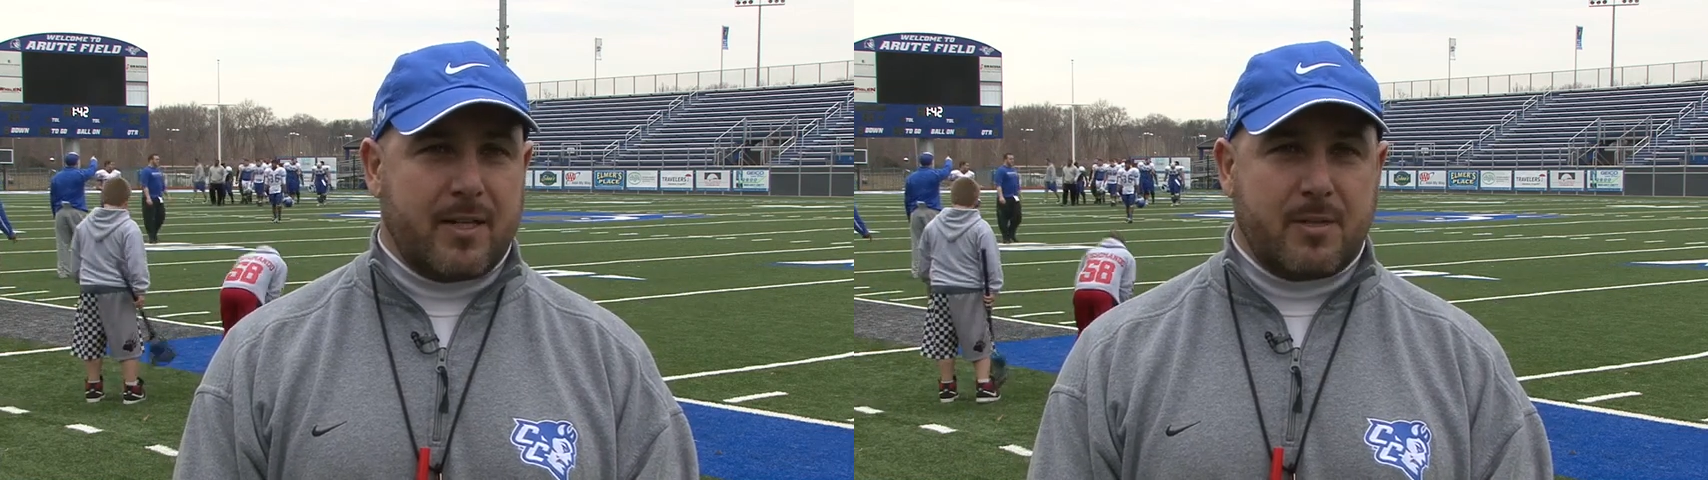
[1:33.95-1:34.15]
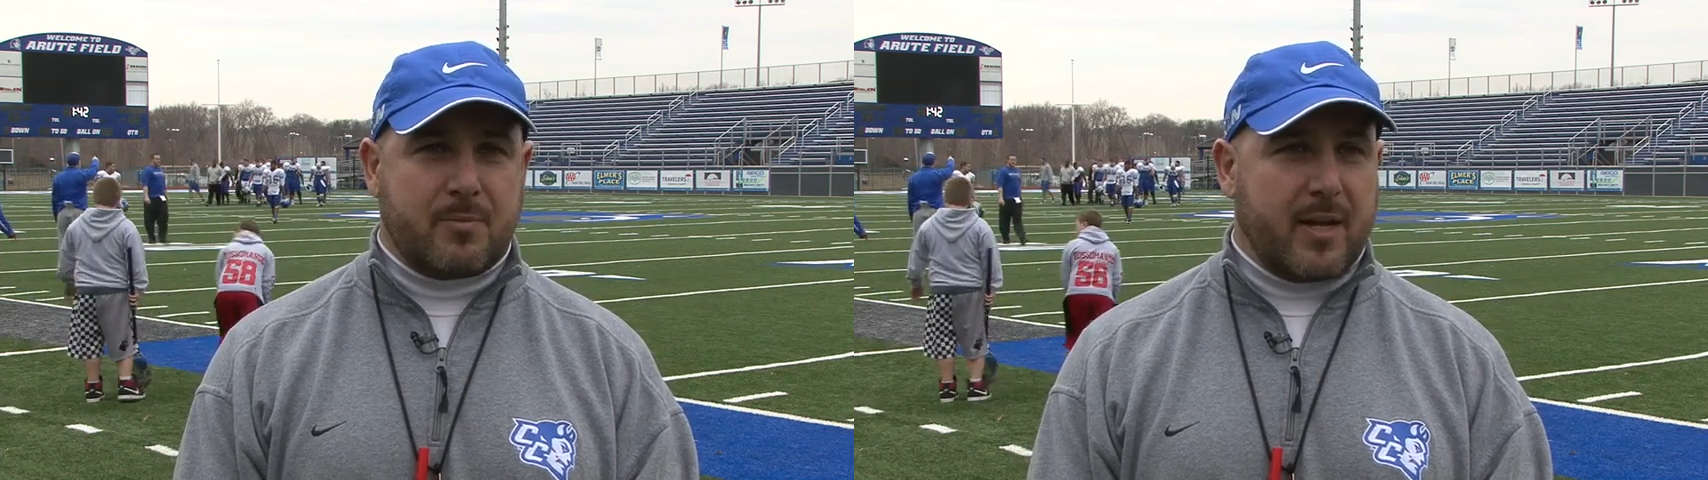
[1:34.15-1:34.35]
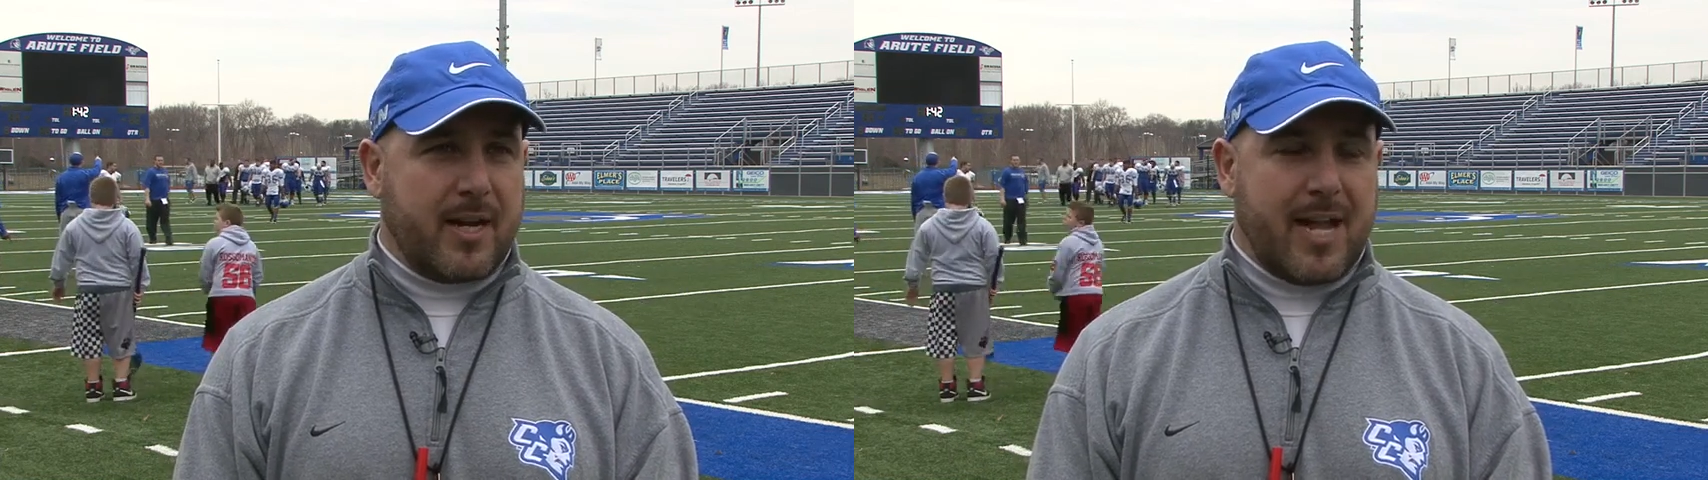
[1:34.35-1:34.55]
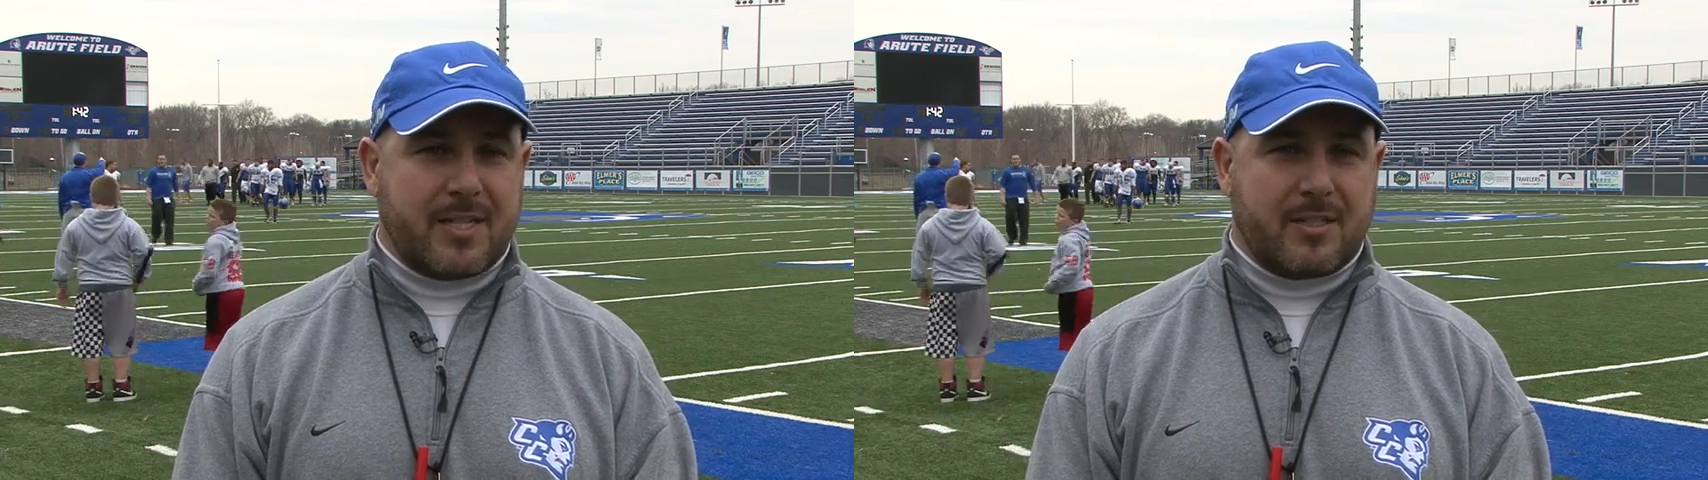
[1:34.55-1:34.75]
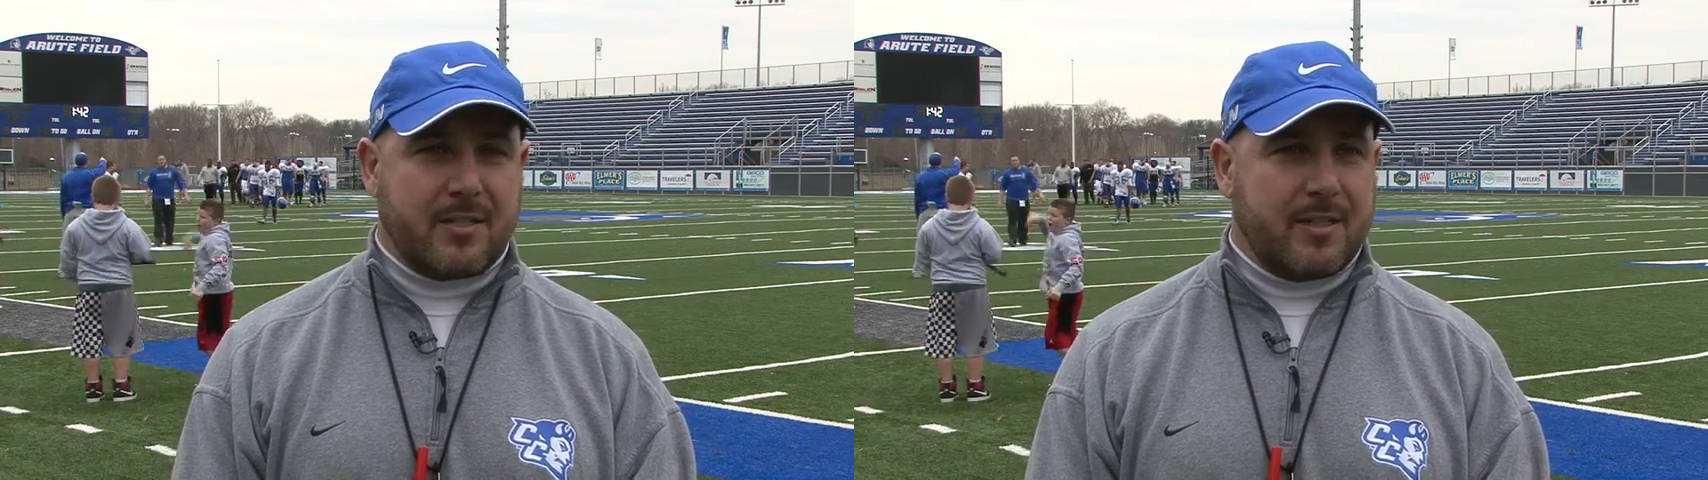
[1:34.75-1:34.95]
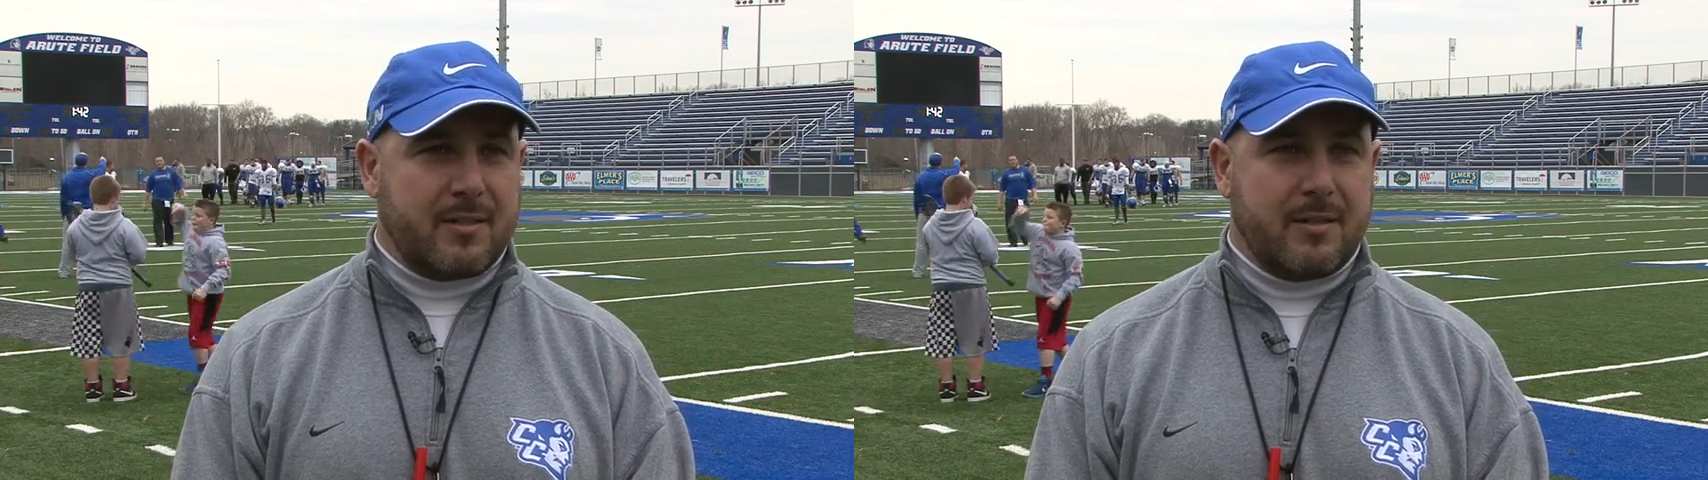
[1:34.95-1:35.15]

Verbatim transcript: and he's playing excellent.